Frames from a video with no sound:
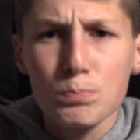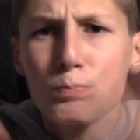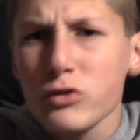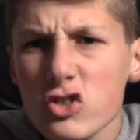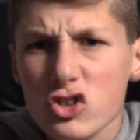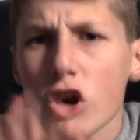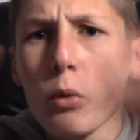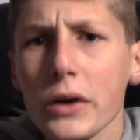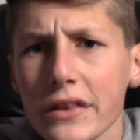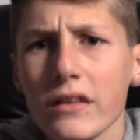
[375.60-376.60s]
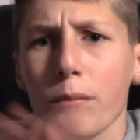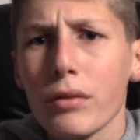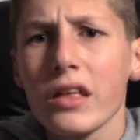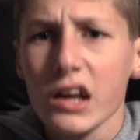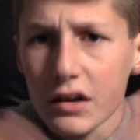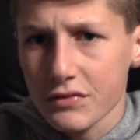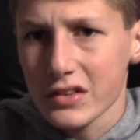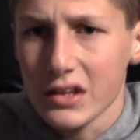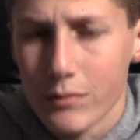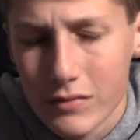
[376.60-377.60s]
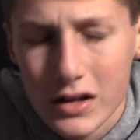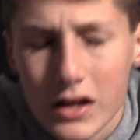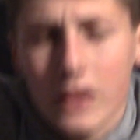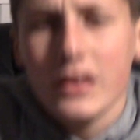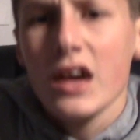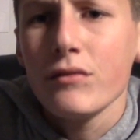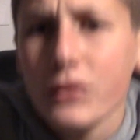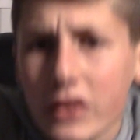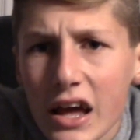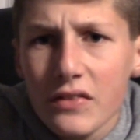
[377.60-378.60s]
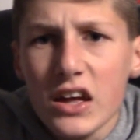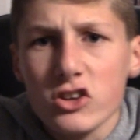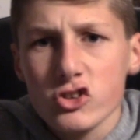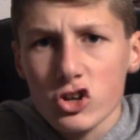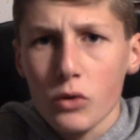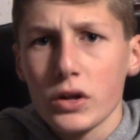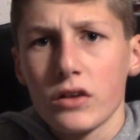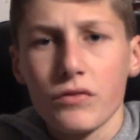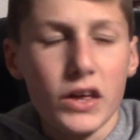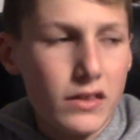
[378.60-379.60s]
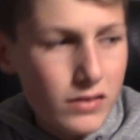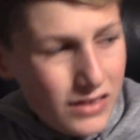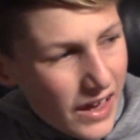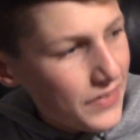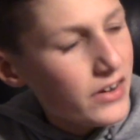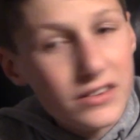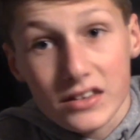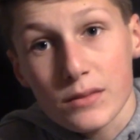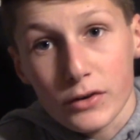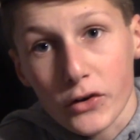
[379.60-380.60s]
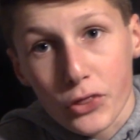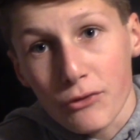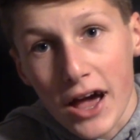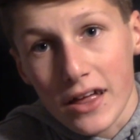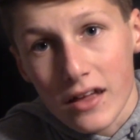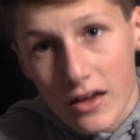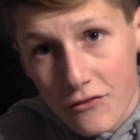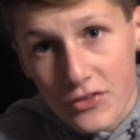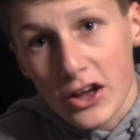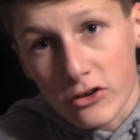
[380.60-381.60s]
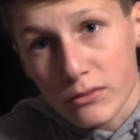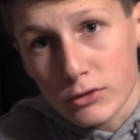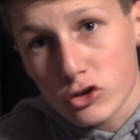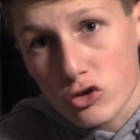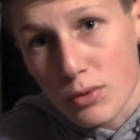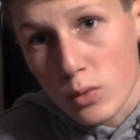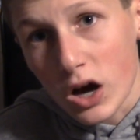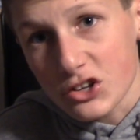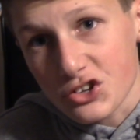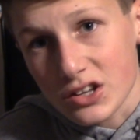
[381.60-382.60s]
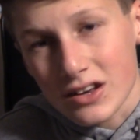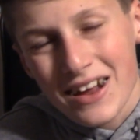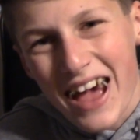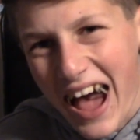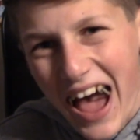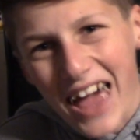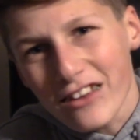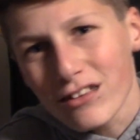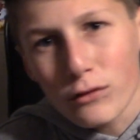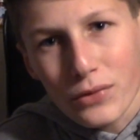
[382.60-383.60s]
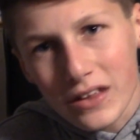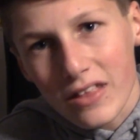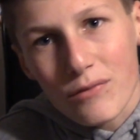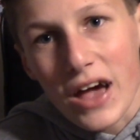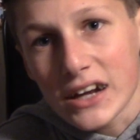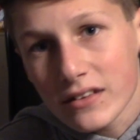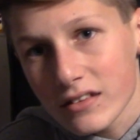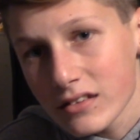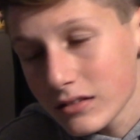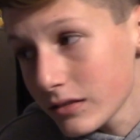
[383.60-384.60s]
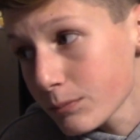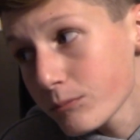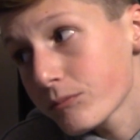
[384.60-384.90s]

showing playoff team. They haven't really had that showing of like, yeah, they're a team, they're a threat. They're someone you should be watching. I just don't think they've had it this season.